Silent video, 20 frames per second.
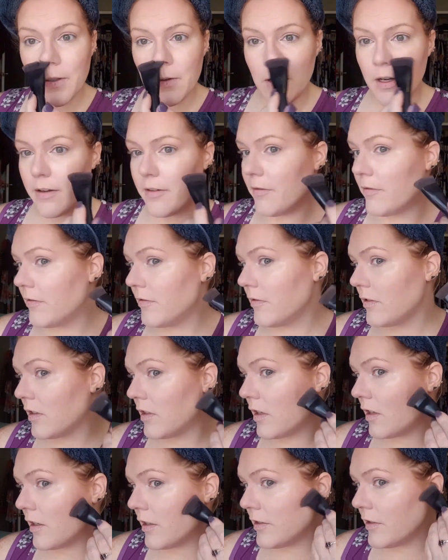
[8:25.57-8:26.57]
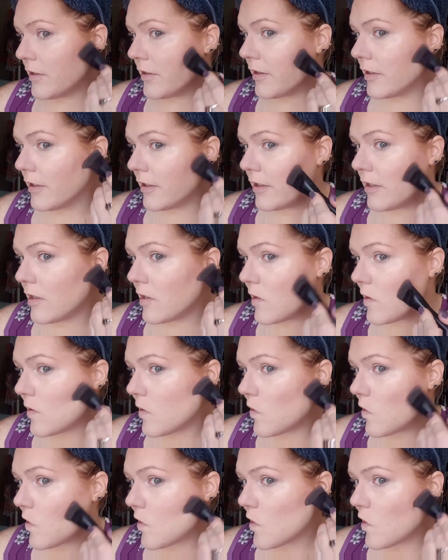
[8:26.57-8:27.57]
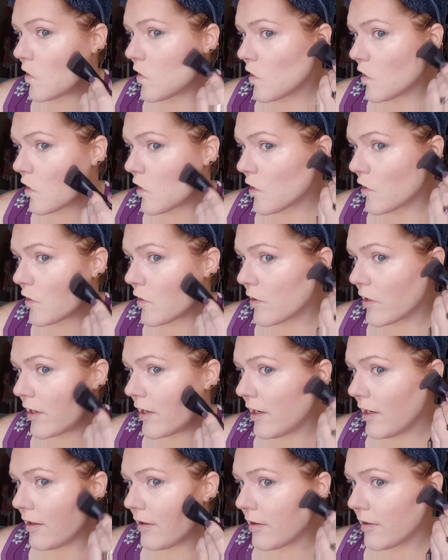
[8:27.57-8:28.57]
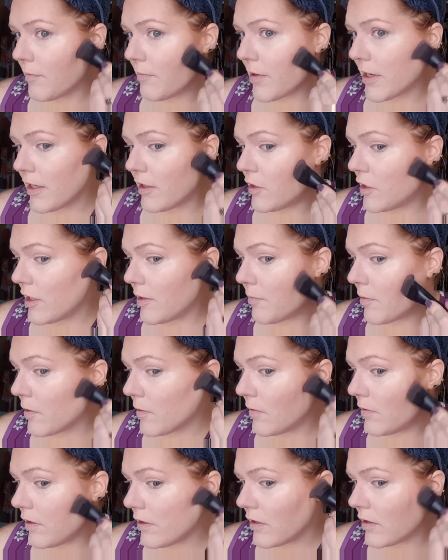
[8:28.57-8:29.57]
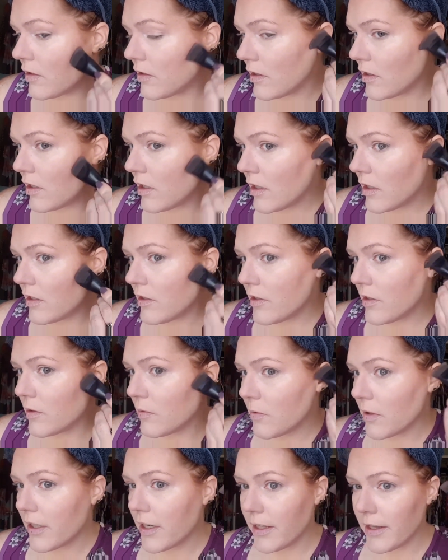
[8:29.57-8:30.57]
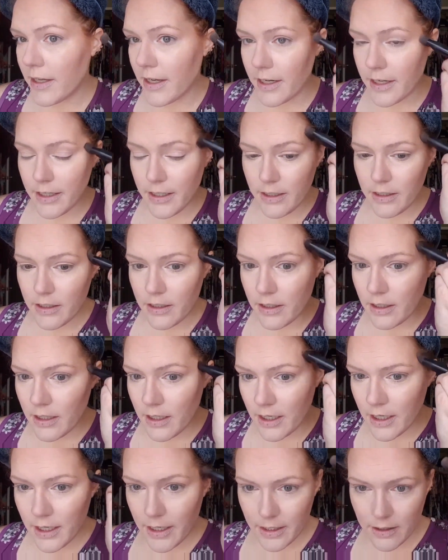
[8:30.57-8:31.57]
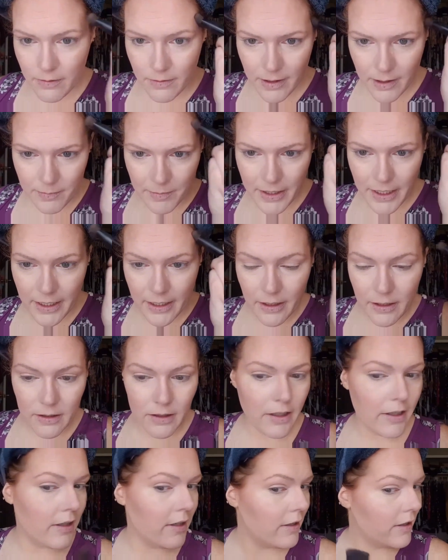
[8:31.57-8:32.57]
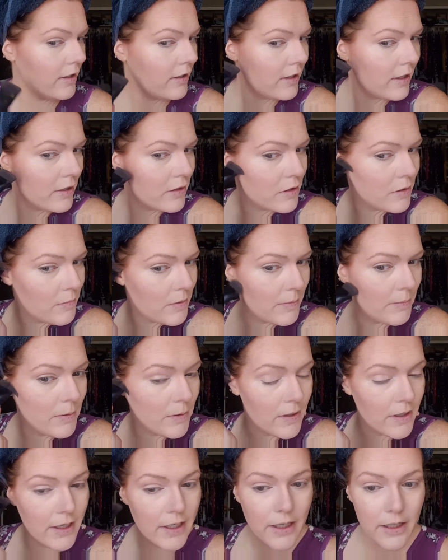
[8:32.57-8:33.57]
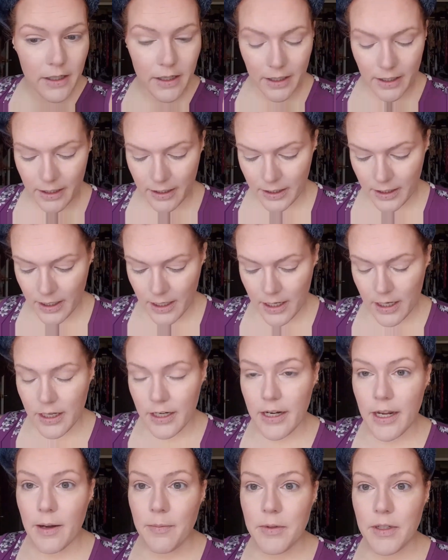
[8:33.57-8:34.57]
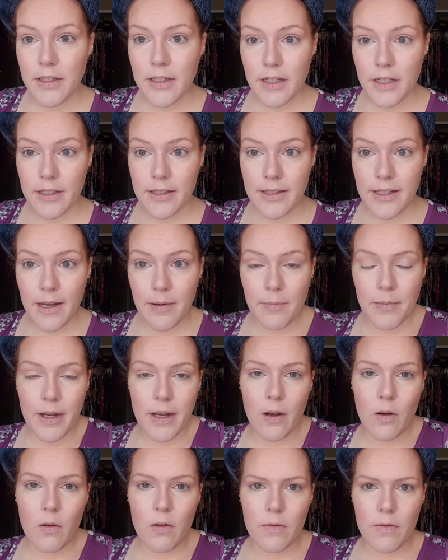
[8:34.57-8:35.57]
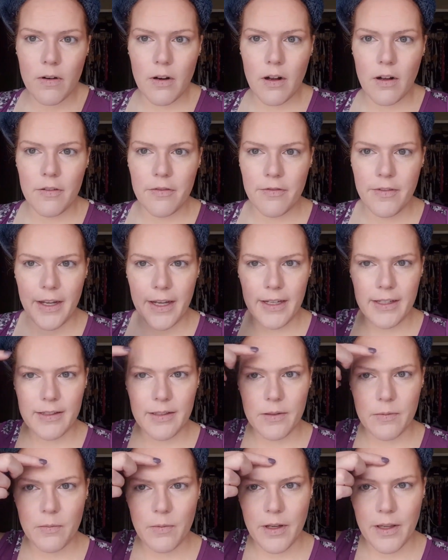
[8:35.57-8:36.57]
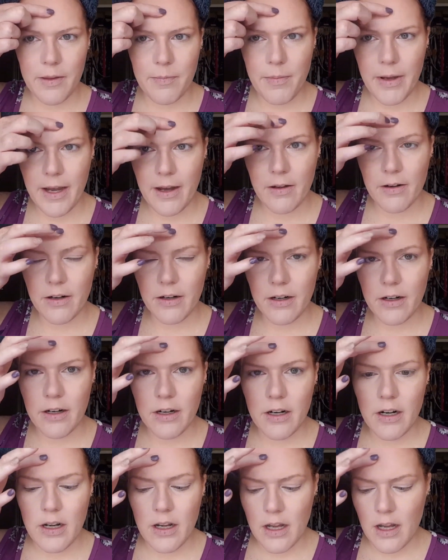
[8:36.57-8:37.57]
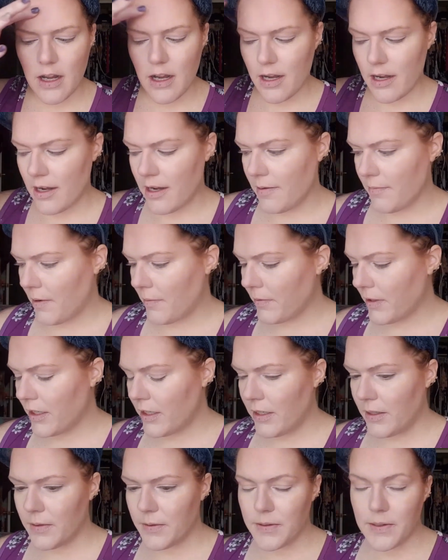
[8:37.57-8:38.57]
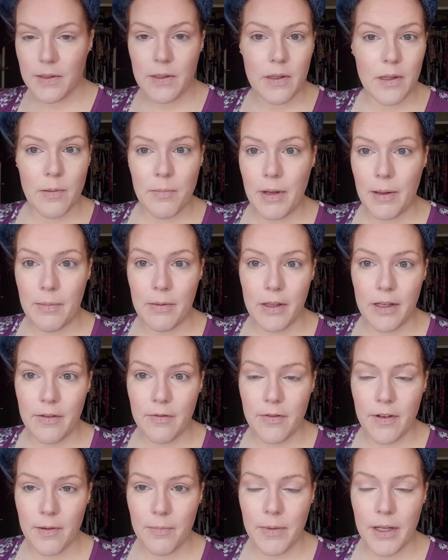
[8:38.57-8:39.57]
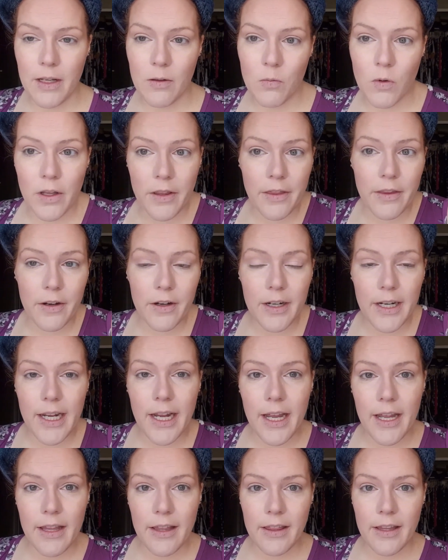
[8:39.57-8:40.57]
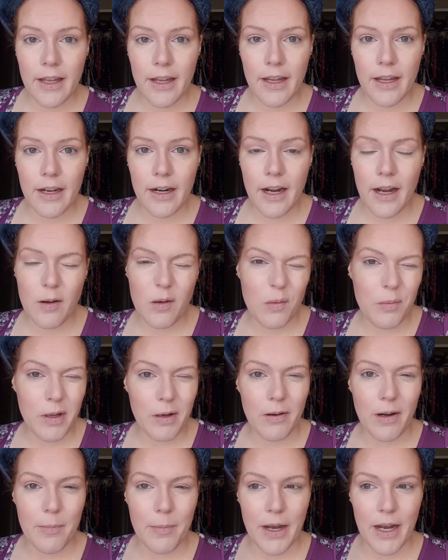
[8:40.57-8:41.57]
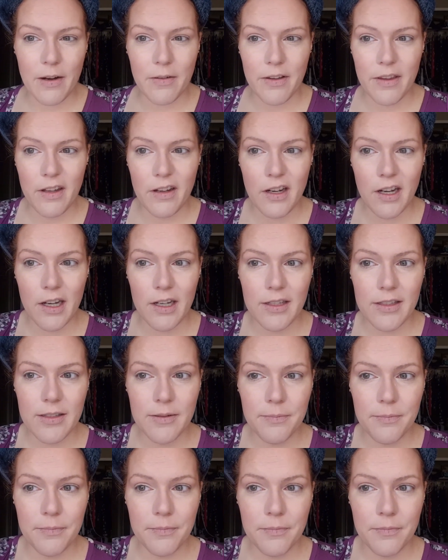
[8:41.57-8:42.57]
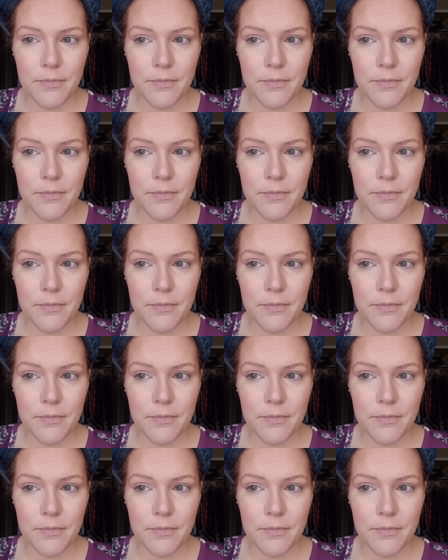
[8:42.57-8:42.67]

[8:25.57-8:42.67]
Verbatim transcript: So I've contoured underneath my cheekbone, just working that in, and around my hairline. I think that should be pretty good. Now I'm just gonna set my overall face with powder. Um, I'm gonna use the Maybelline Fit Me in 130, and then I will be right back with you guys.